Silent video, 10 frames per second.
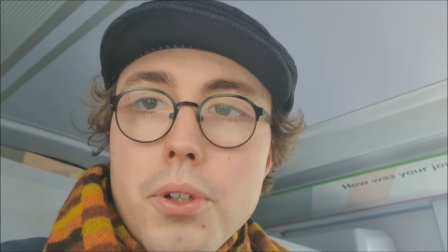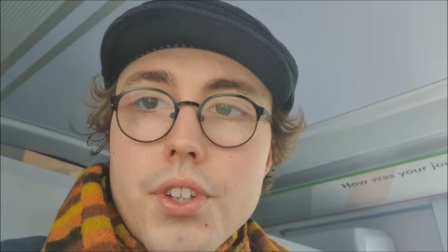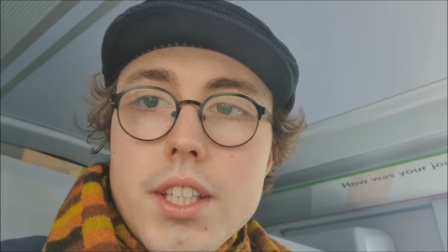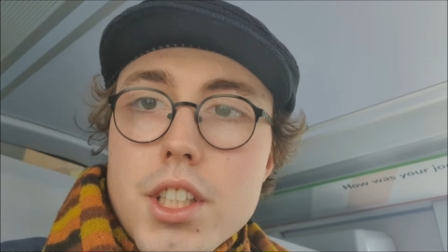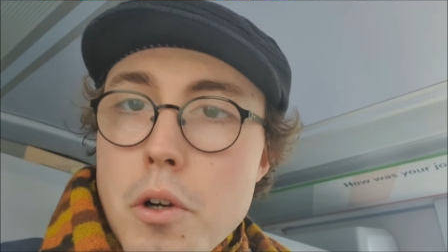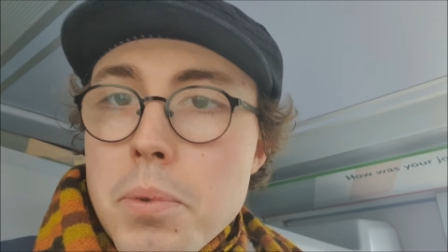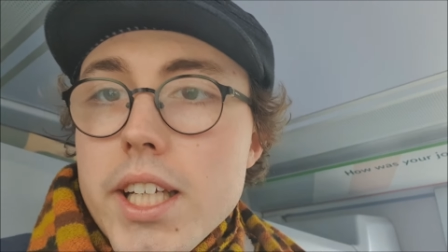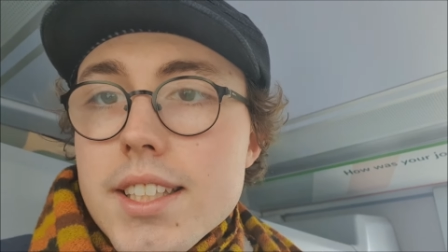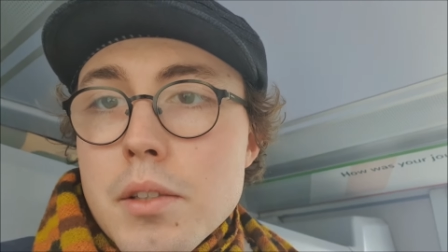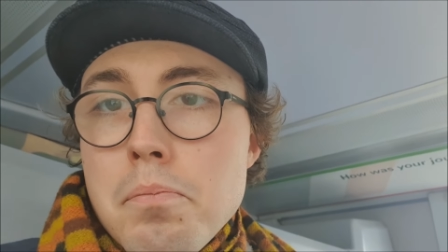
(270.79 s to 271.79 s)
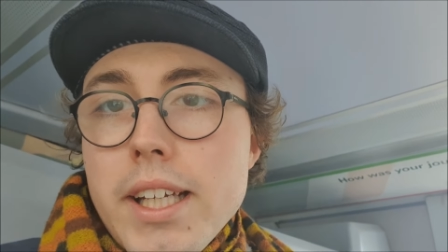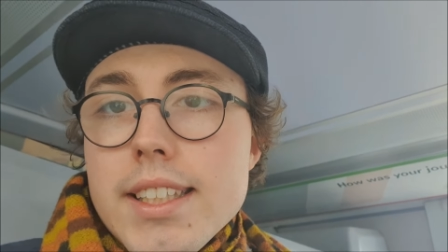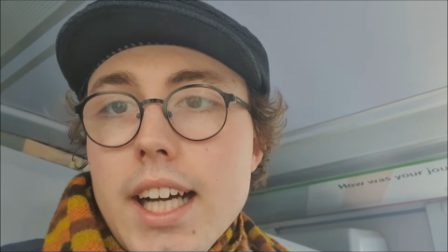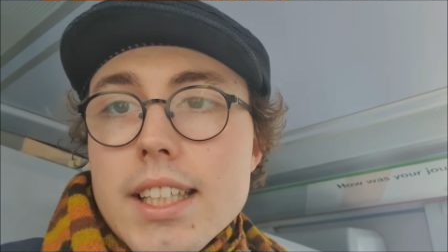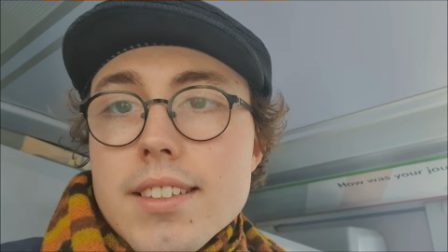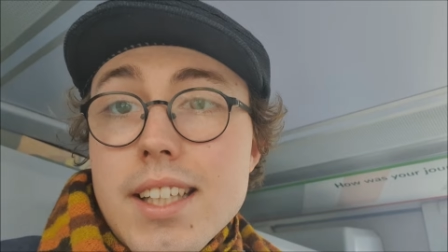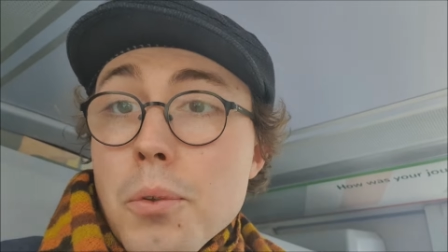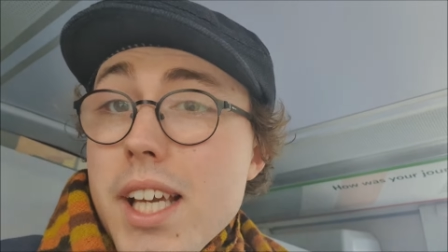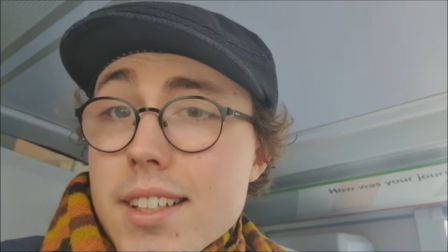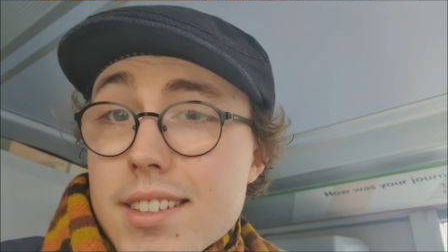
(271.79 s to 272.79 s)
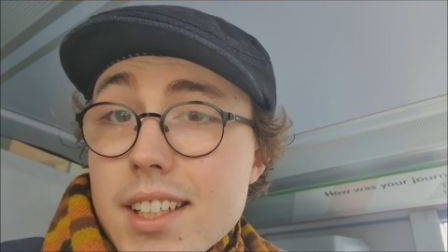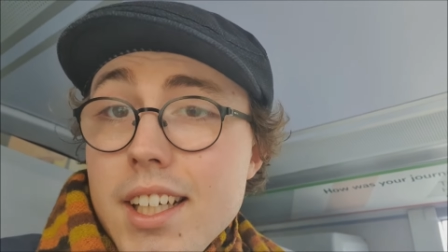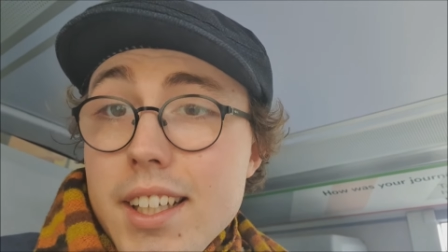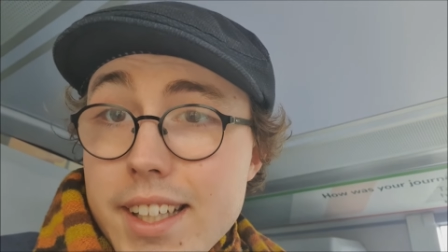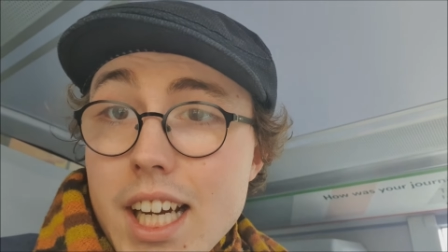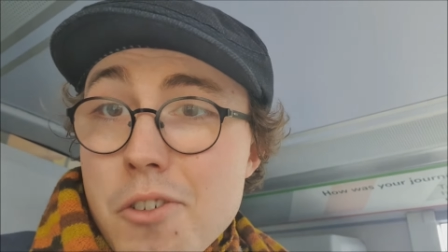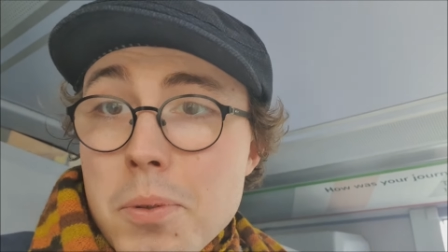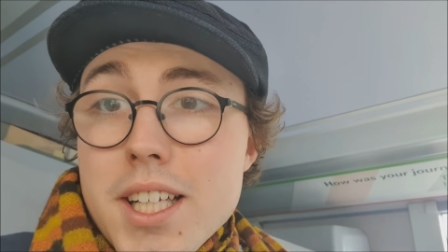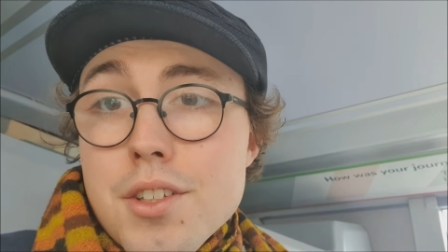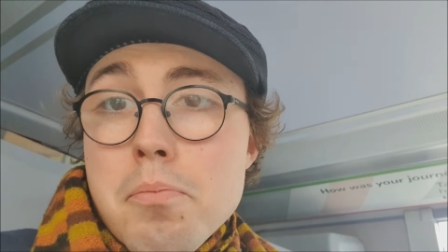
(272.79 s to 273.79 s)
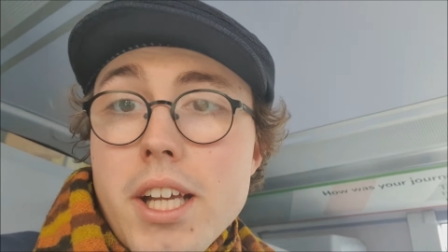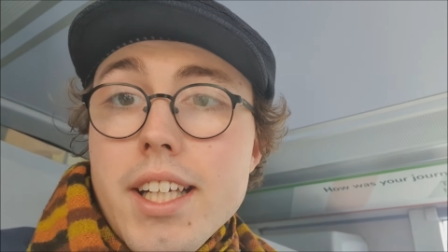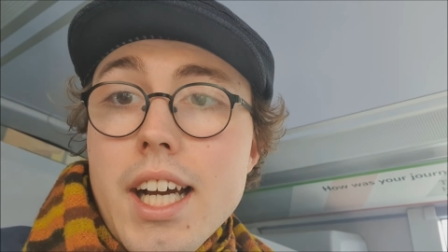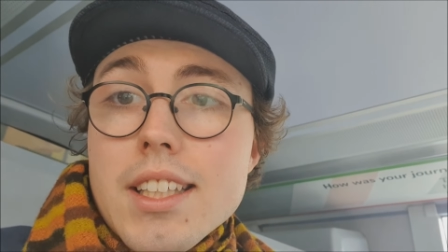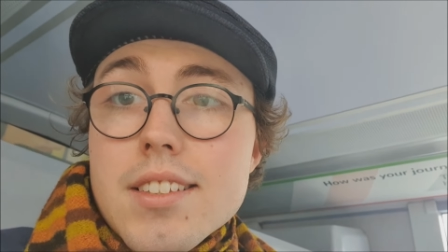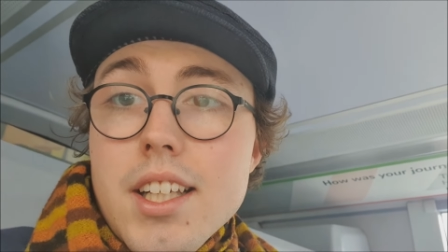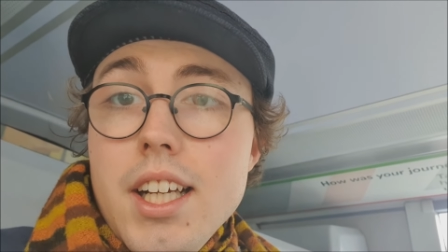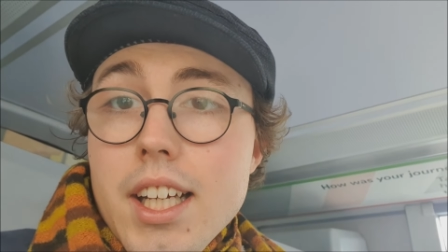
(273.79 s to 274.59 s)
but these are replacing B9s now yes they are replacing B9s